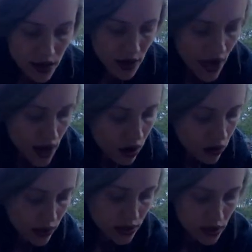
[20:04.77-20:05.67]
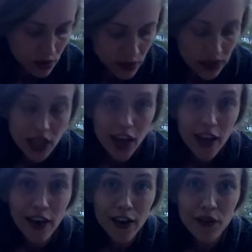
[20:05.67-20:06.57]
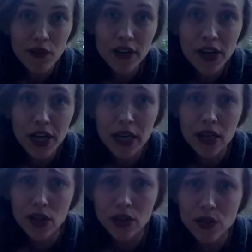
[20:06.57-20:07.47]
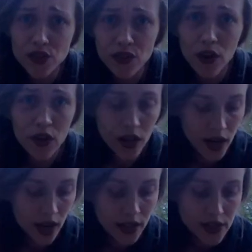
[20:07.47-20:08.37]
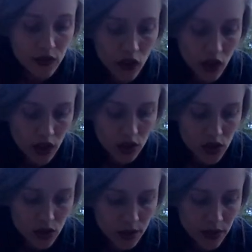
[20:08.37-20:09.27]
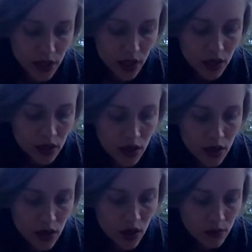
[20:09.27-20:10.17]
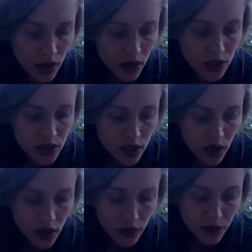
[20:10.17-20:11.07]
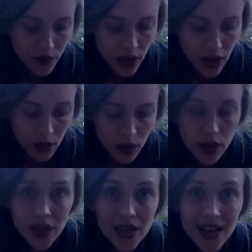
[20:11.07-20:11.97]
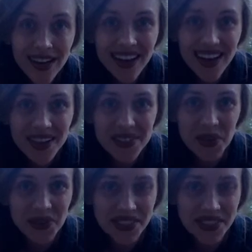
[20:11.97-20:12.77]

now going to be a very useful and actively contributing part of our household.